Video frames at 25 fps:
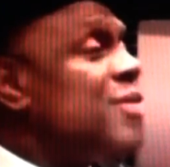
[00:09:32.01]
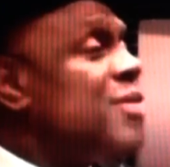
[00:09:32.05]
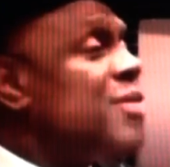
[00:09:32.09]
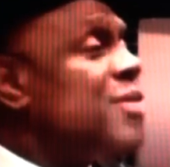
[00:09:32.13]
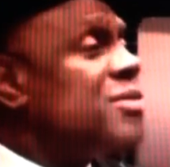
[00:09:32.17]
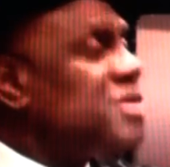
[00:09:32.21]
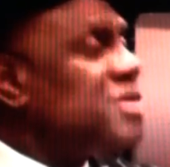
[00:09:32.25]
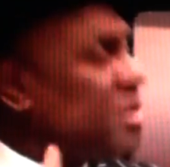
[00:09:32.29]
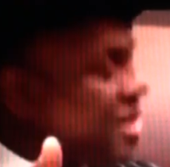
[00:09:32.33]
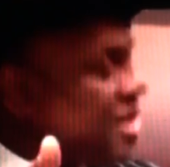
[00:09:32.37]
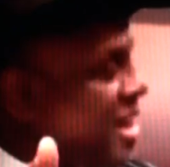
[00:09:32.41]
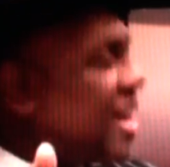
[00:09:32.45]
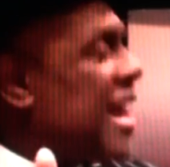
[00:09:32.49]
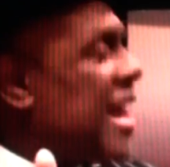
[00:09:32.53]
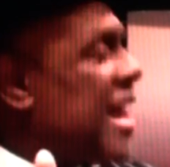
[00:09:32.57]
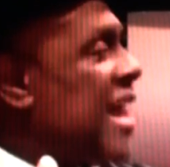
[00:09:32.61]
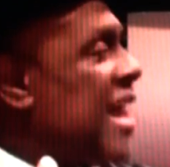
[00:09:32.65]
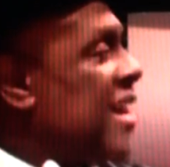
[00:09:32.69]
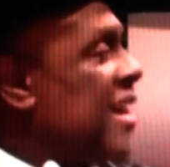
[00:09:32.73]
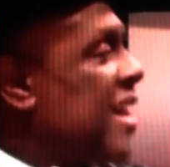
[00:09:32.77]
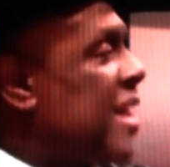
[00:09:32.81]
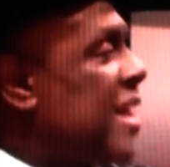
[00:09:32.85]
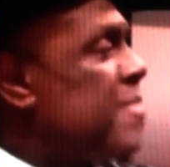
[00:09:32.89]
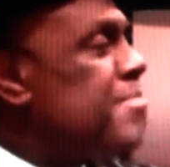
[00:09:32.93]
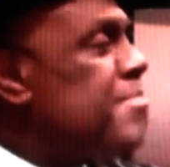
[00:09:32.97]
he was looking
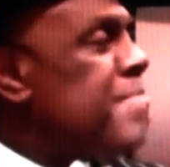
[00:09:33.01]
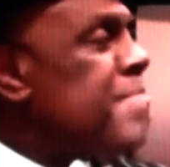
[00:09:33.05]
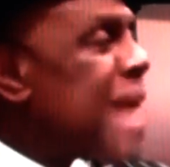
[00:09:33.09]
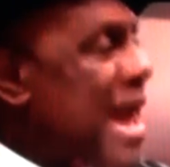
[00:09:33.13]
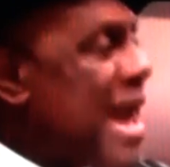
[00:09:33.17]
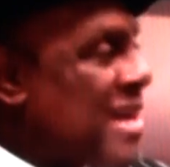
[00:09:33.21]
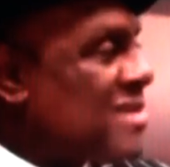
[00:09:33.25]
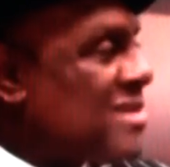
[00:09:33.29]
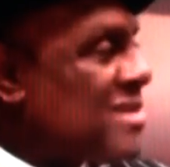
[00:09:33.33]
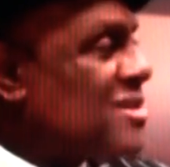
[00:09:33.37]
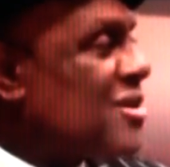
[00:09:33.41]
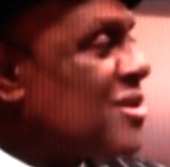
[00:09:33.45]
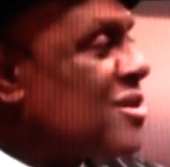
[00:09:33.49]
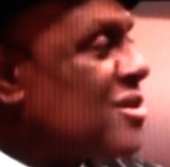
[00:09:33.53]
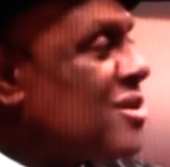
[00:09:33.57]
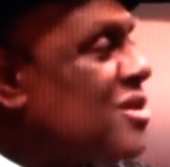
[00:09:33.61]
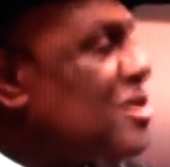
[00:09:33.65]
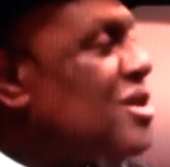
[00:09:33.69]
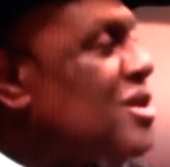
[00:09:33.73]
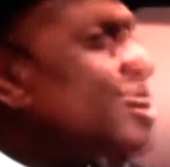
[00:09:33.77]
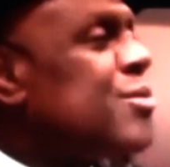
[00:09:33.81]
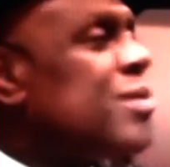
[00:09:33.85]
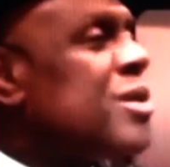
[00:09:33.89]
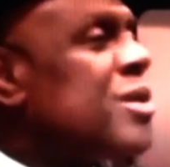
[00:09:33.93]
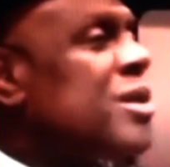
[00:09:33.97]
at a master,
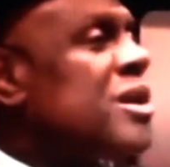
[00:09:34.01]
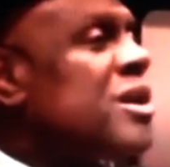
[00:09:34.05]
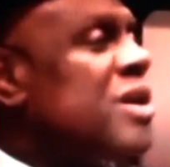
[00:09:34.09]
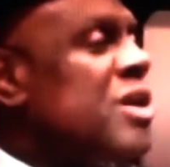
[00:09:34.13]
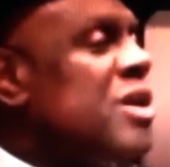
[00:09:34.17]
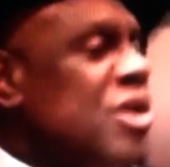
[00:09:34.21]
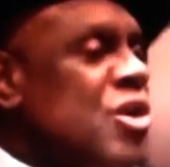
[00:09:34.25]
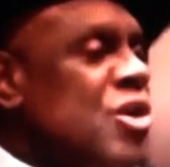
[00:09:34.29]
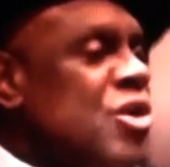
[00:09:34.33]
someone